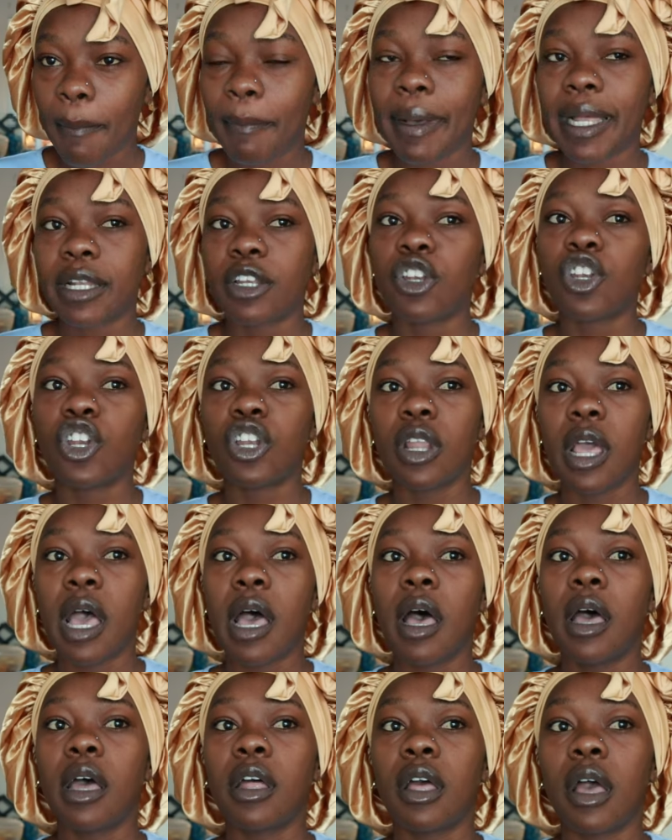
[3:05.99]
but
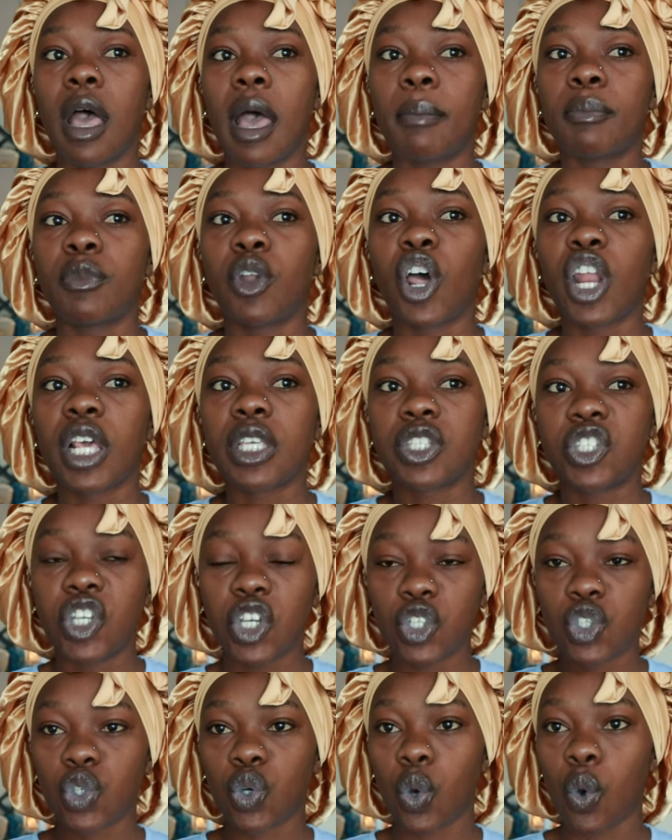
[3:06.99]
I'm not a
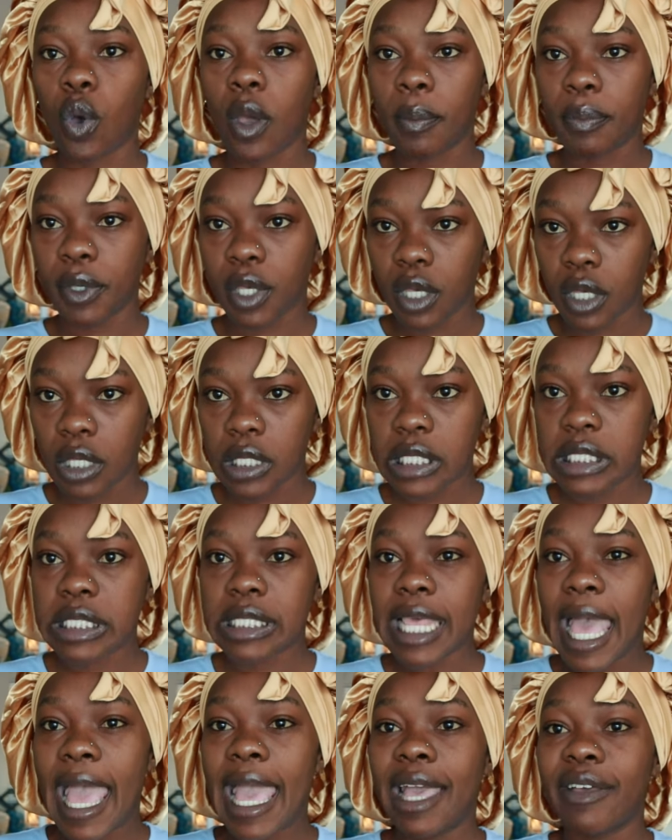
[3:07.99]
churchgoer
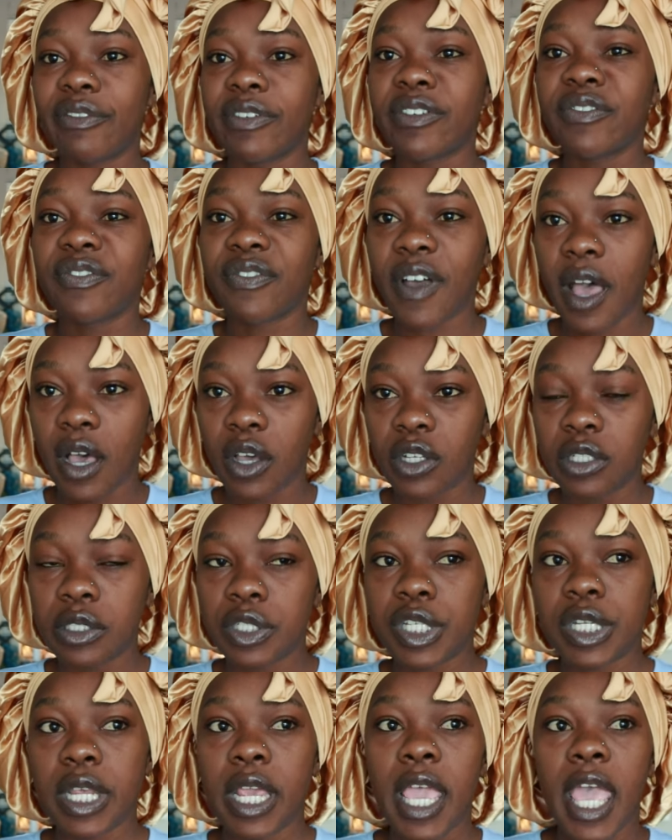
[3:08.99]
because I haven't
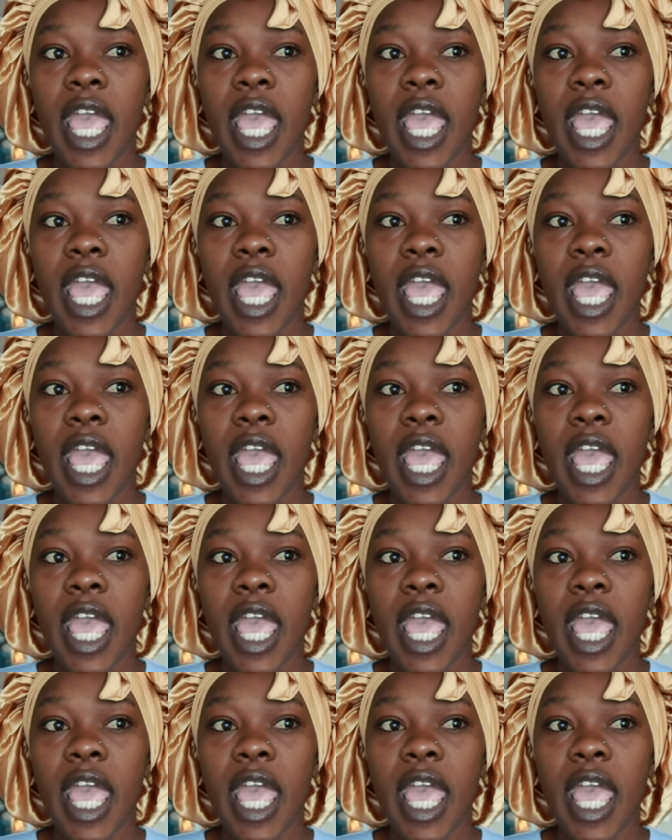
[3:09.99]
found